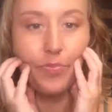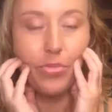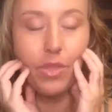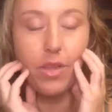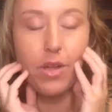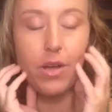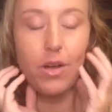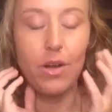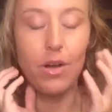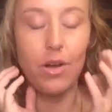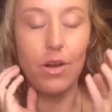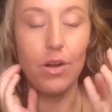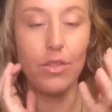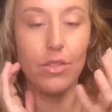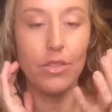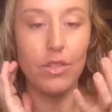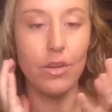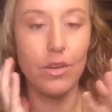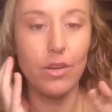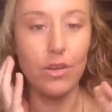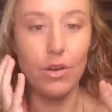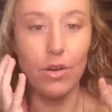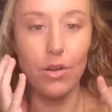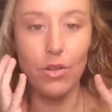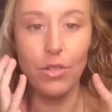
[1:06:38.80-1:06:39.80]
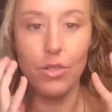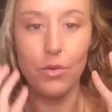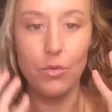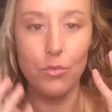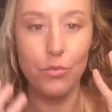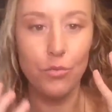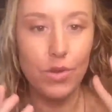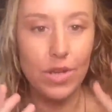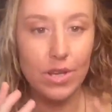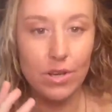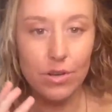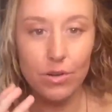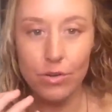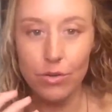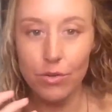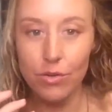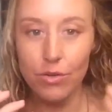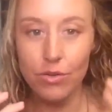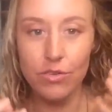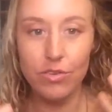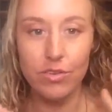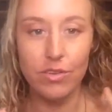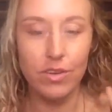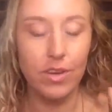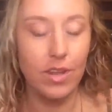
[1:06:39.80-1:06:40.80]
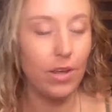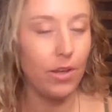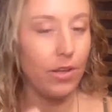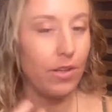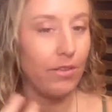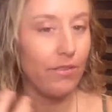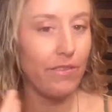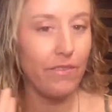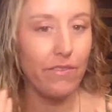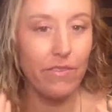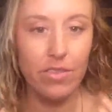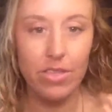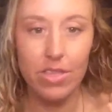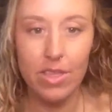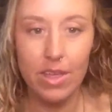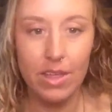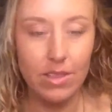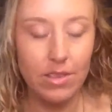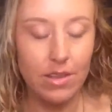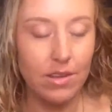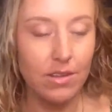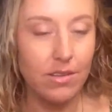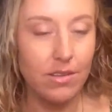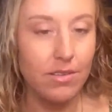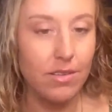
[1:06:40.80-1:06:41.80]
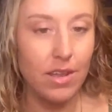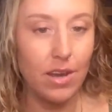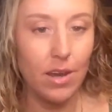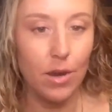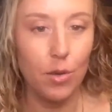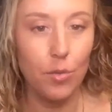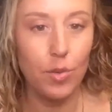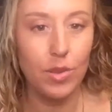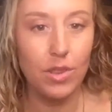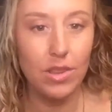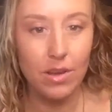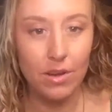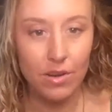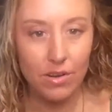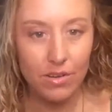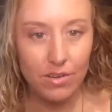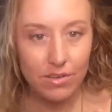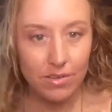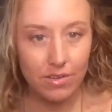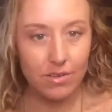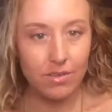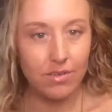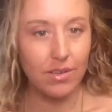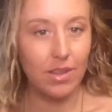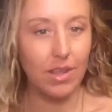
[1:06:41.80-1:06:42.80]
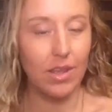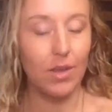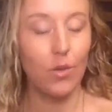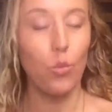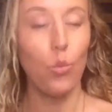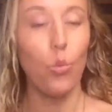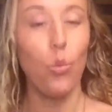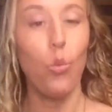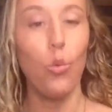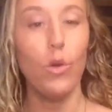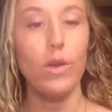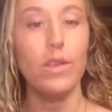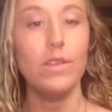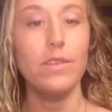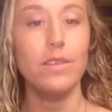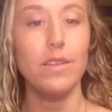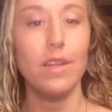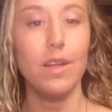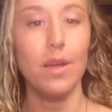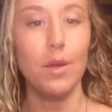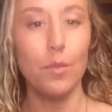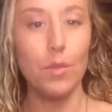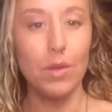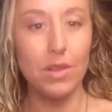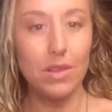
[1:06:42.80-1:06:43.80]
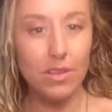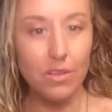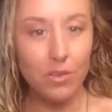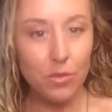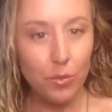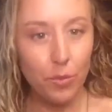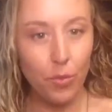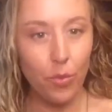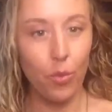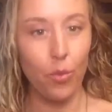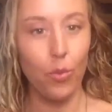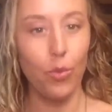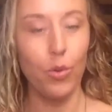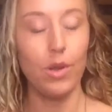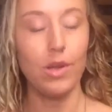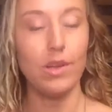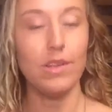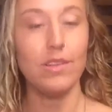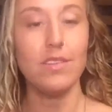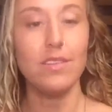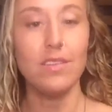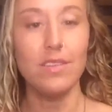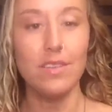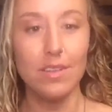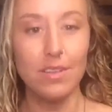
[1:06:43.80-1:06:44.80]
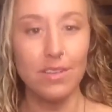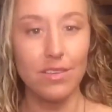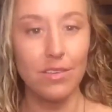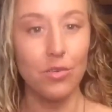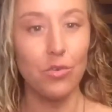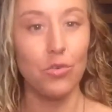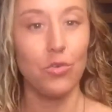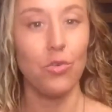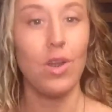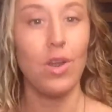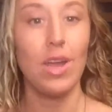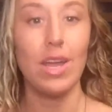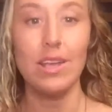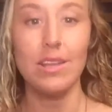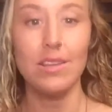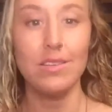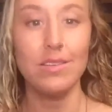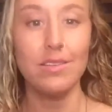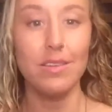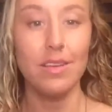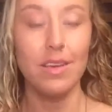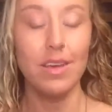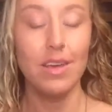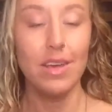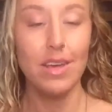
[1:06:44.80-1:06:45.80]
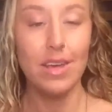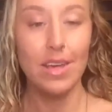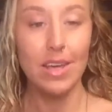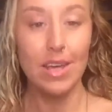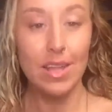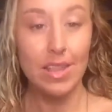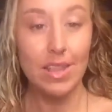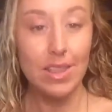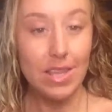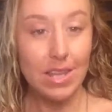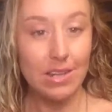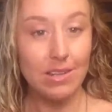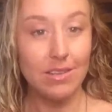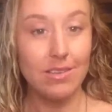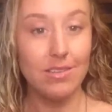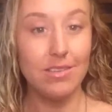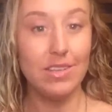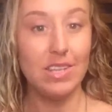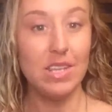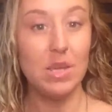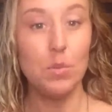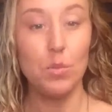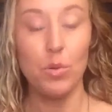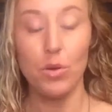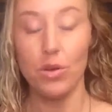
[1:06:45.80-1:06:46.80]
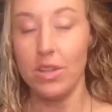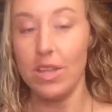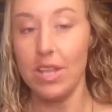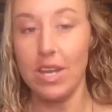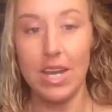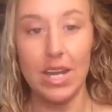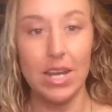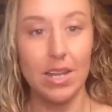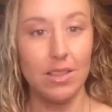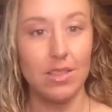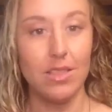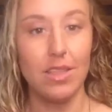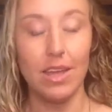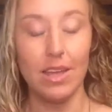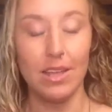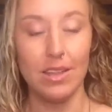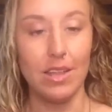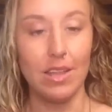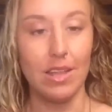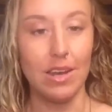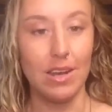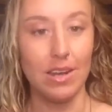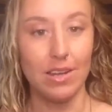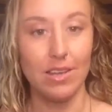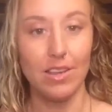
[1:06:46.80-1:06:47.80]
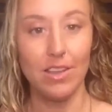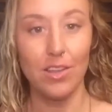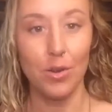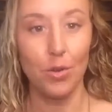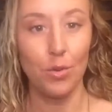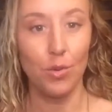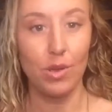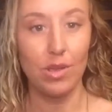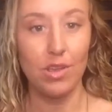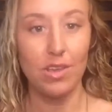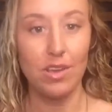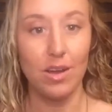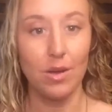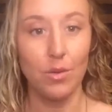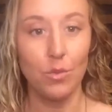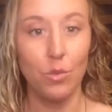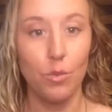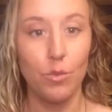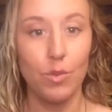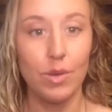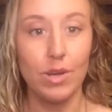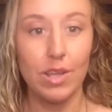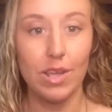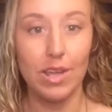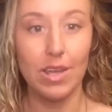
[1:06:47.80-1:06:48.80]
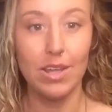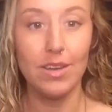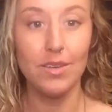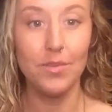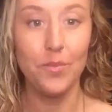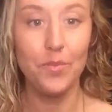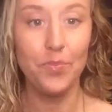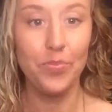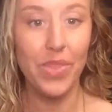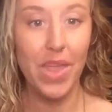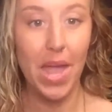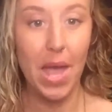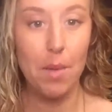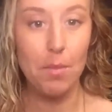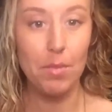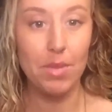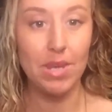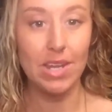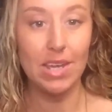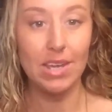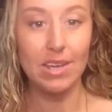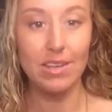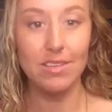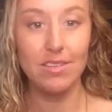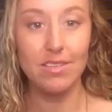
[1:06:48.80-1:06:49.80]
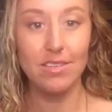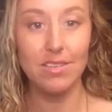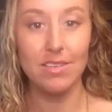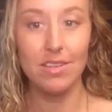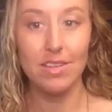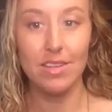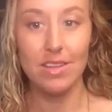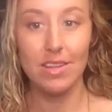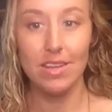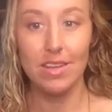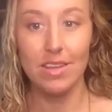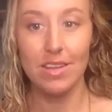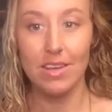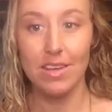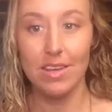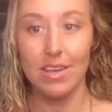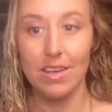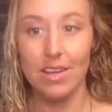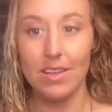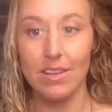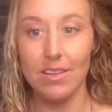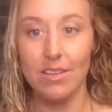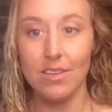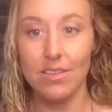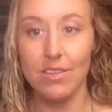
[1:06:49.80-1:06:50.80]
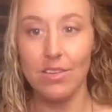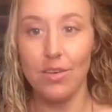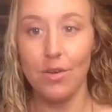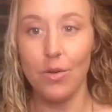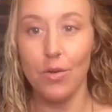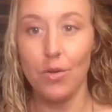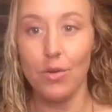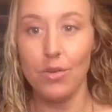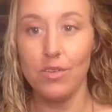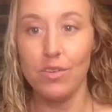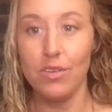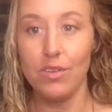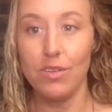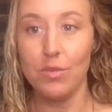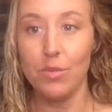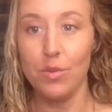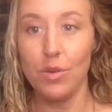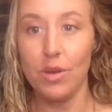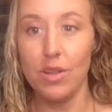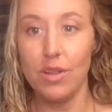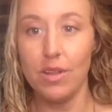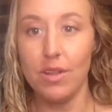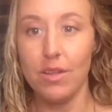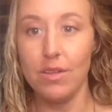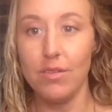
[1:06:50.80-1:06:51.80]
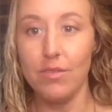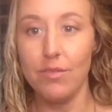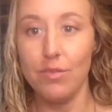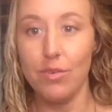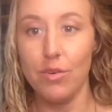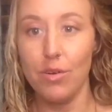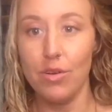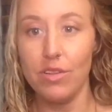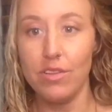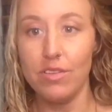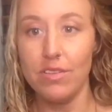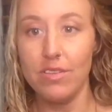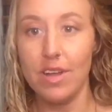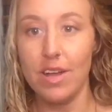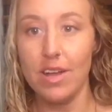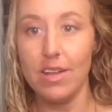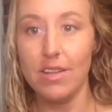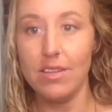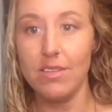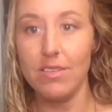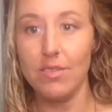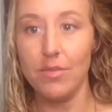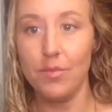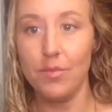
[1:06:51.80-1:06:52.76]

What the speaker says: all the wrinkles and everything that is there, but there's this like wisdom and this poise and this grace that is deeper than anything that, you know, a young woman can emanate. And so I just want to voice that.